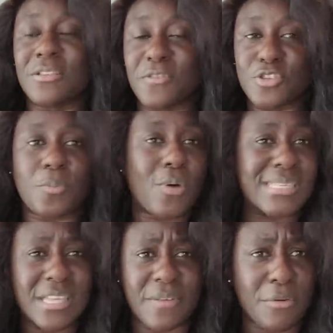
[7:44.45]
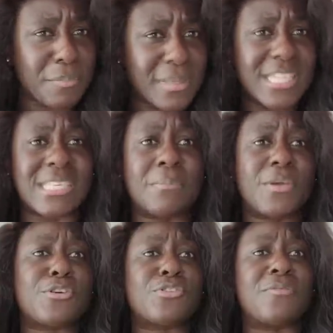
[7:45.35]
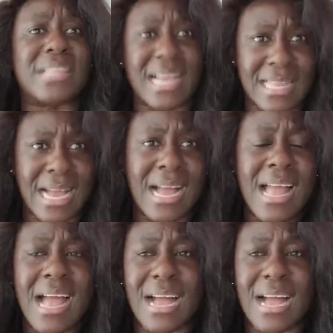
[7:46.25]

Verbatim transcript: the Veto Power Save and Replace, and because of Nana.